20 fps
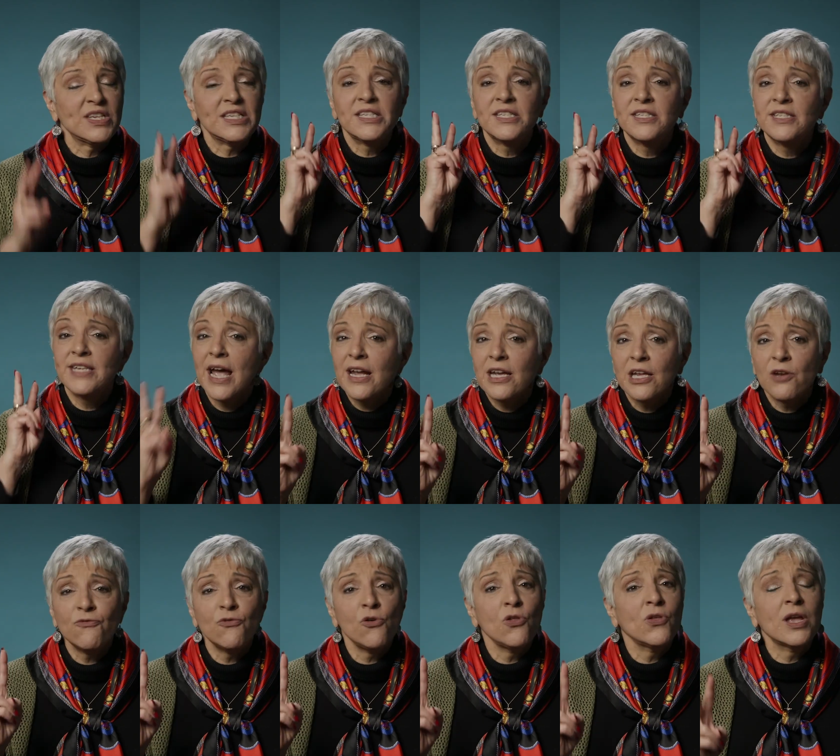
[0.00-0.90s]
second
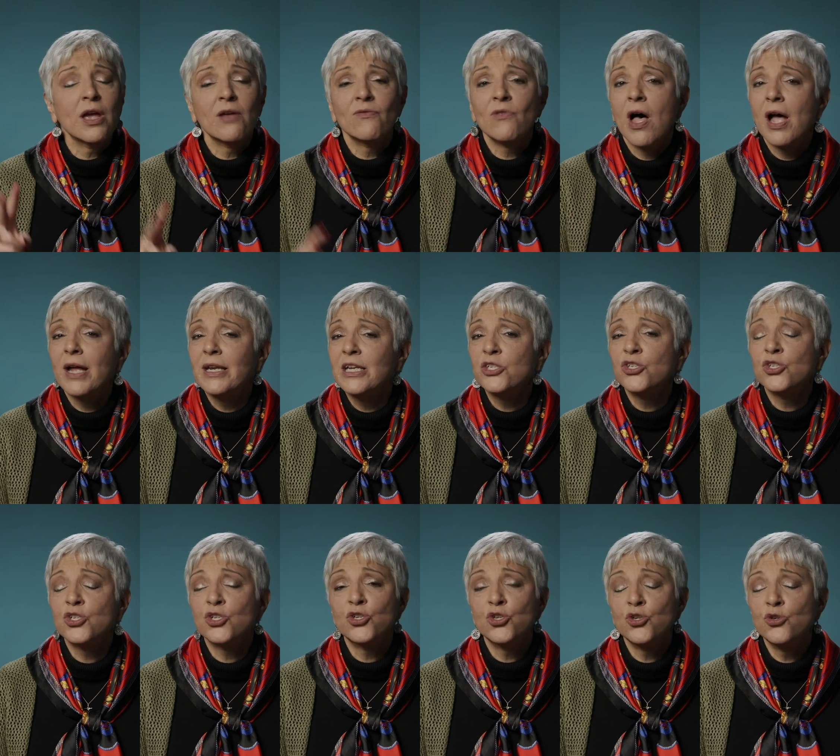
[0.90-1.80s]
fully online
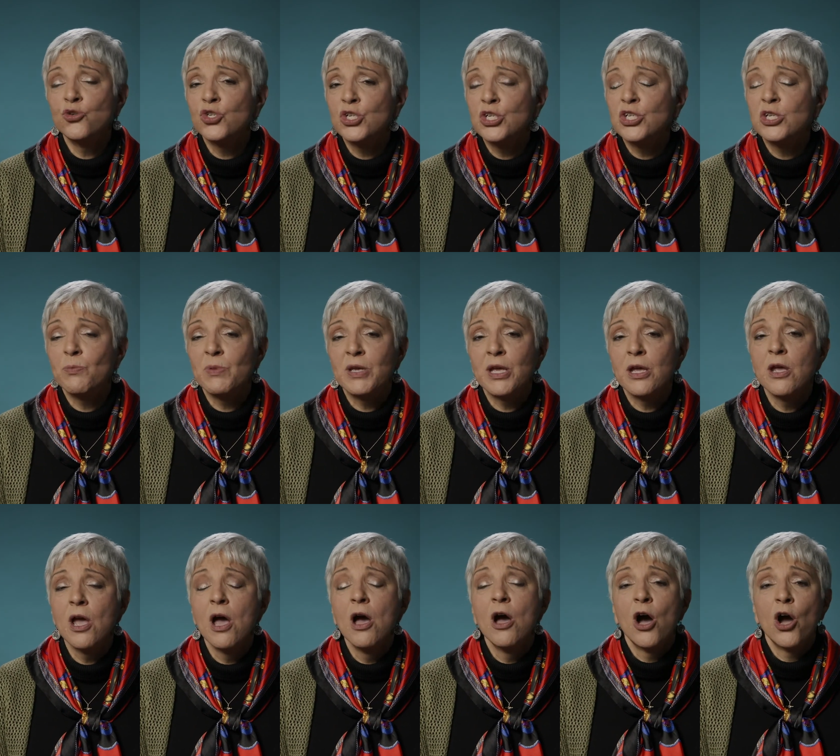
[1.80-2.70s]
institution to be
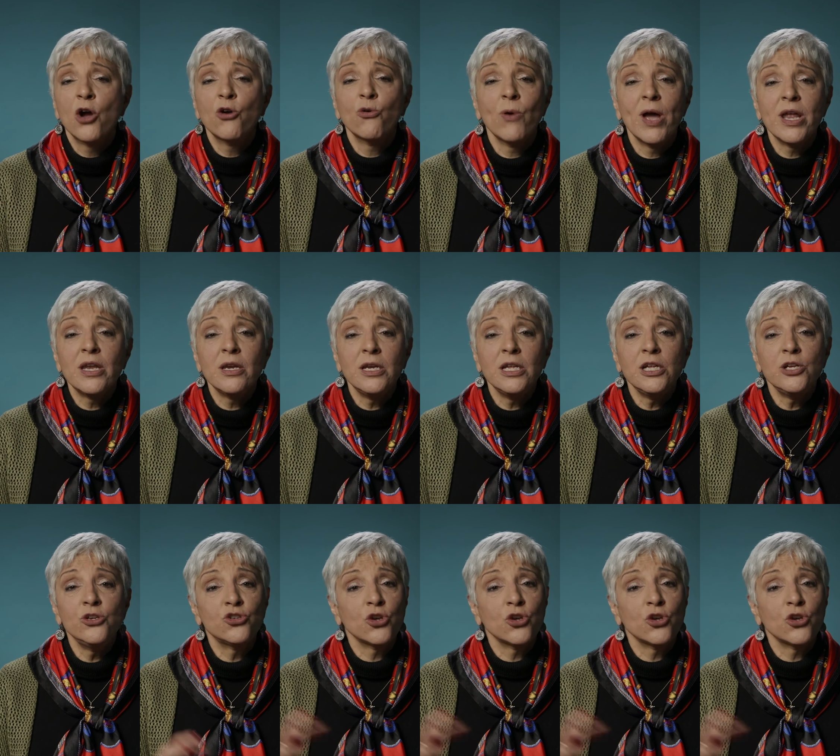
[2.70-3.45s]
accredited.